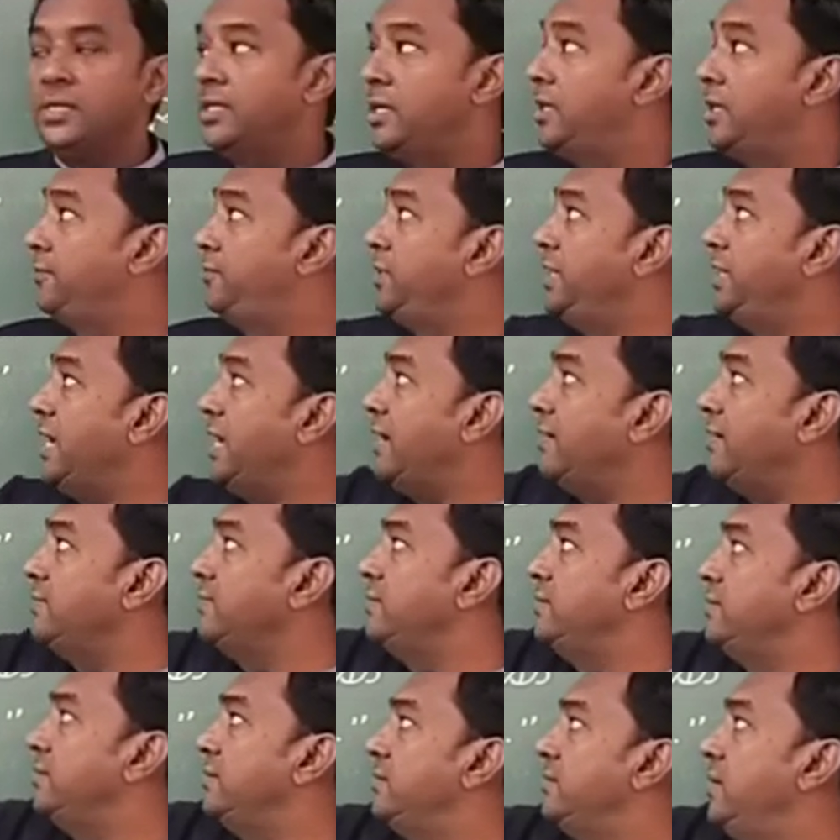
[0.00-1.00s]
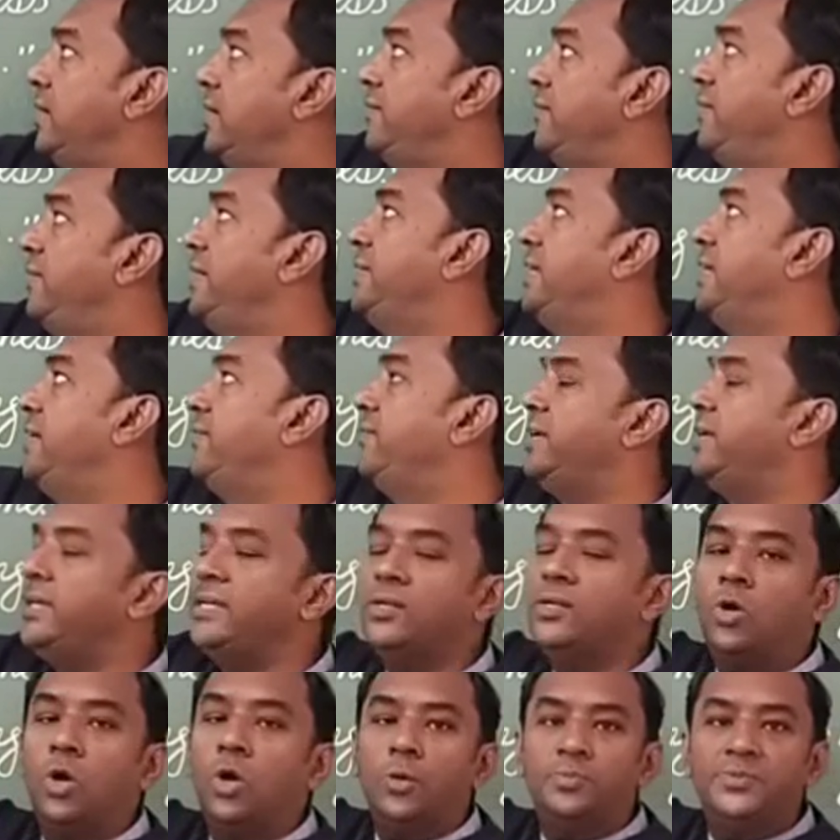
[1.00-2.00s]
If we haven't
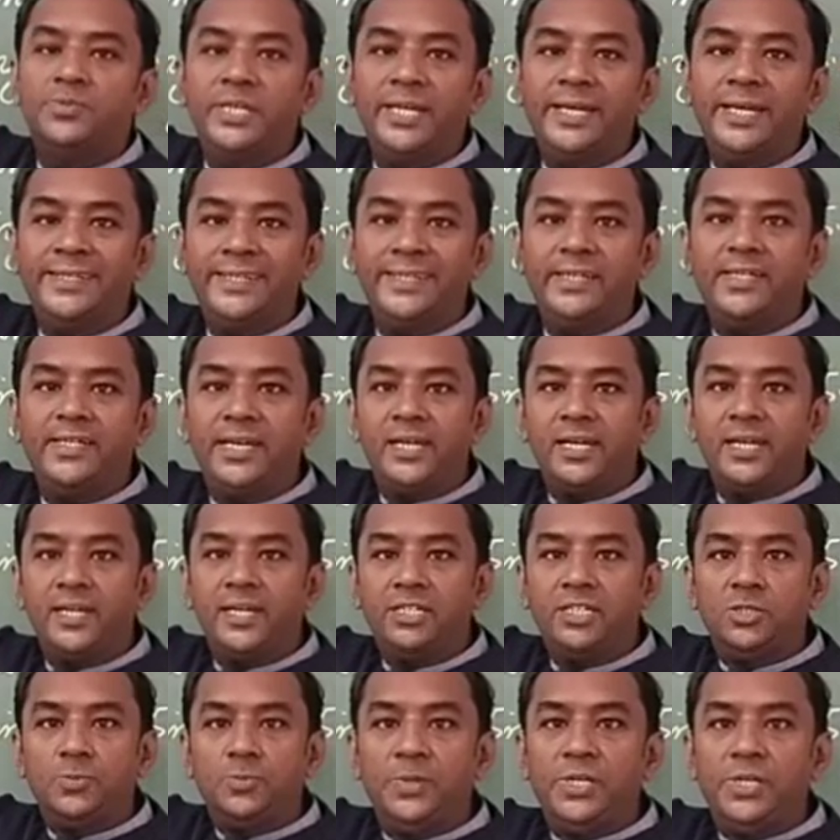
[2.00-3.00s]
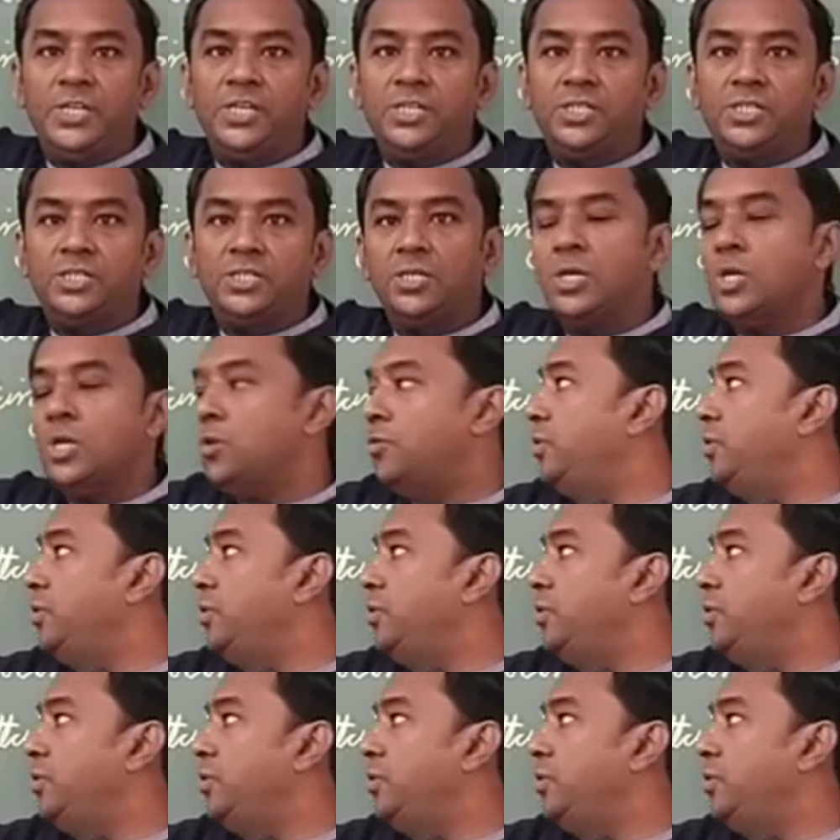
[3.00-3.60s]
given object in direct speech,